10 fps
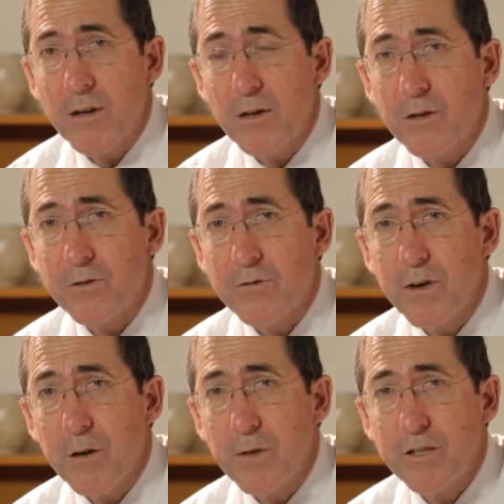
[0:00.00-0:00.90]

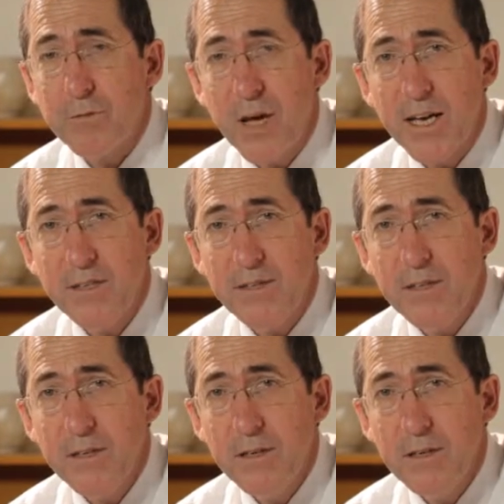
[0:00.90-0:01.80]
claustrophobic space,
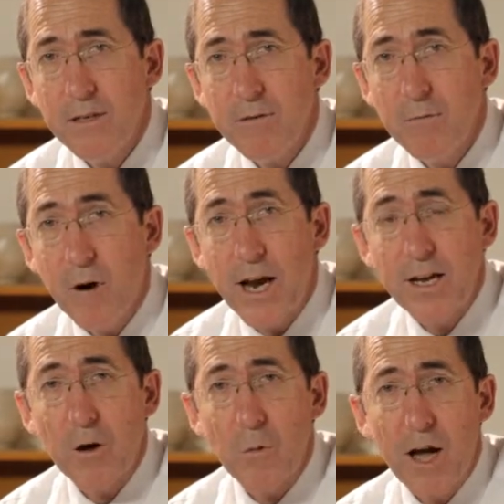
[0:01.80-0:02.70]

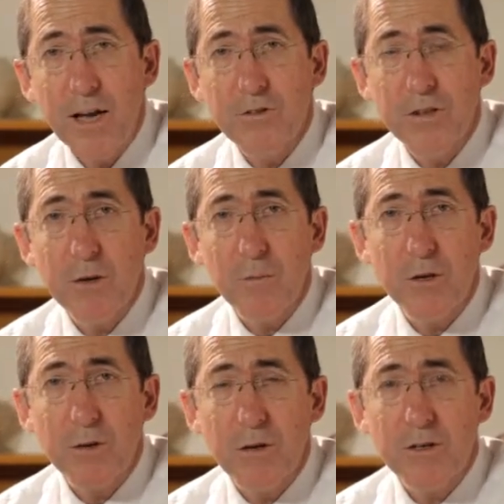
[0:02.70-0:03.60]
radio waves are then put
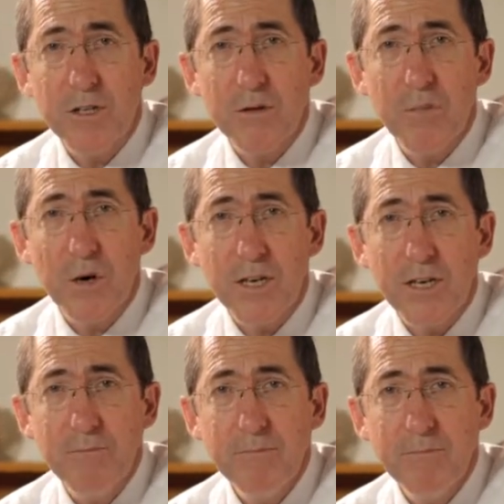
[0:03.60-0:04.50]
across their body.
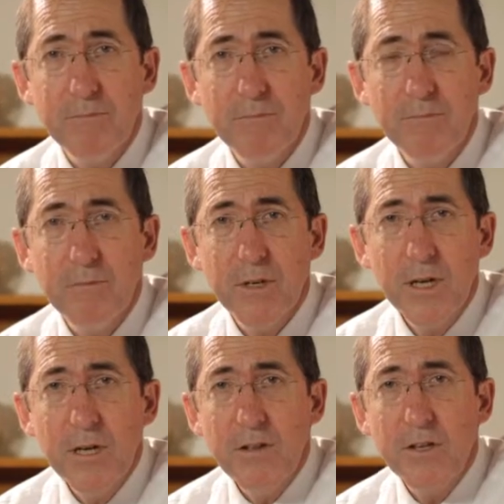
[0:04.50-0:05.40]

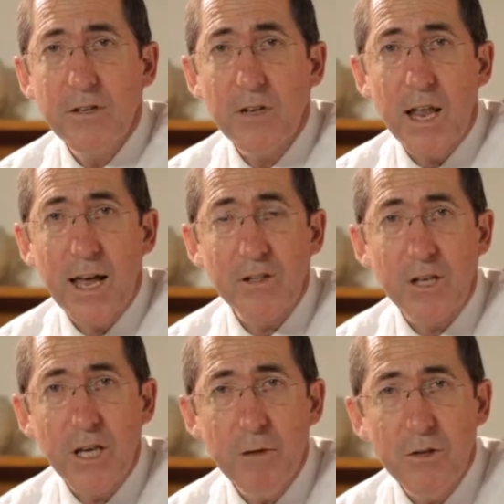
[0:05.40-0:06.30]
This allows
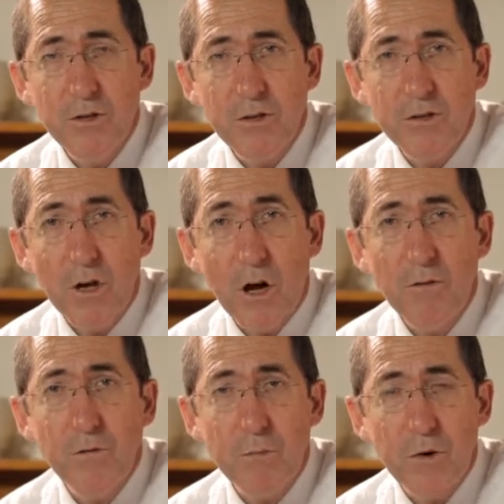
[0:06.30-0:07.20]
images
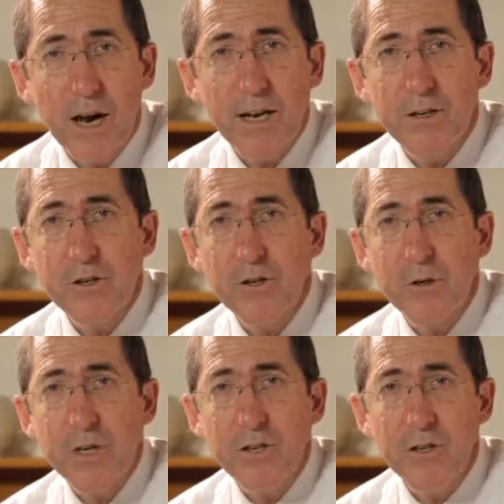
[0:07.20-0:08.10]
of the brain tissue to
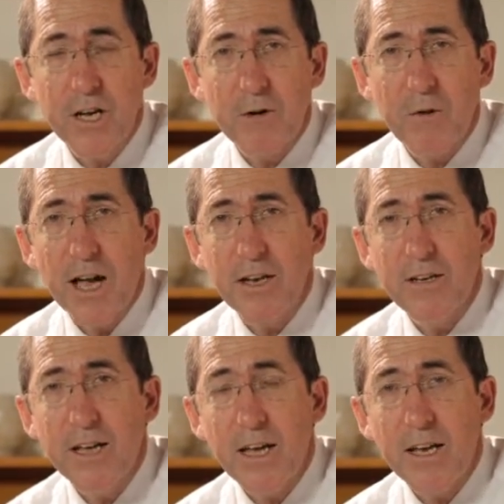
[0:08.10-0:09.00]
be
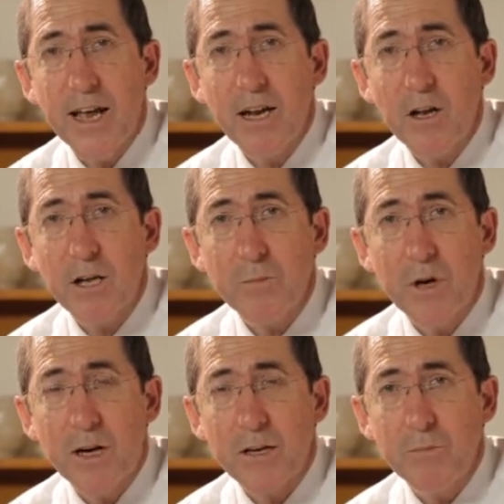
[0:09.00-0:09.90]
generated and analysed
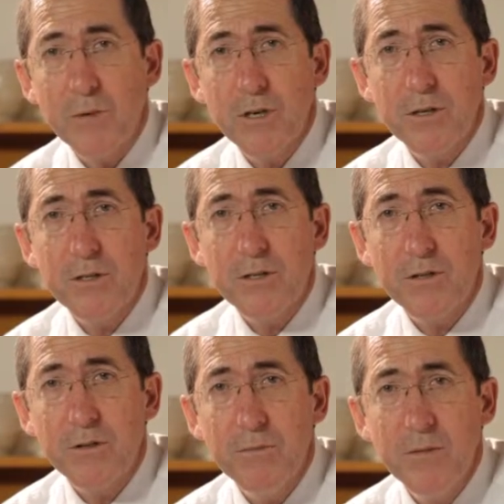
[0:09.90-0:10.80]
by a computer
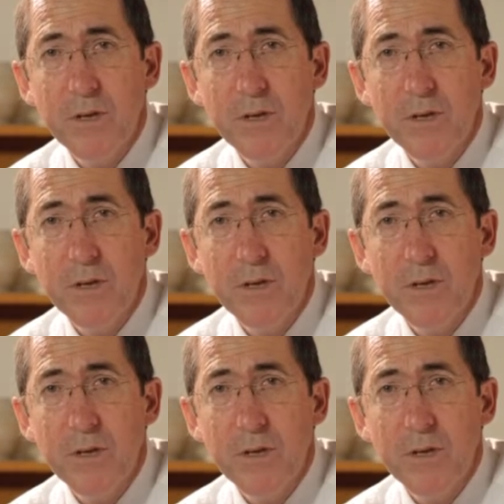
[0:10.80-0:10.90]
system,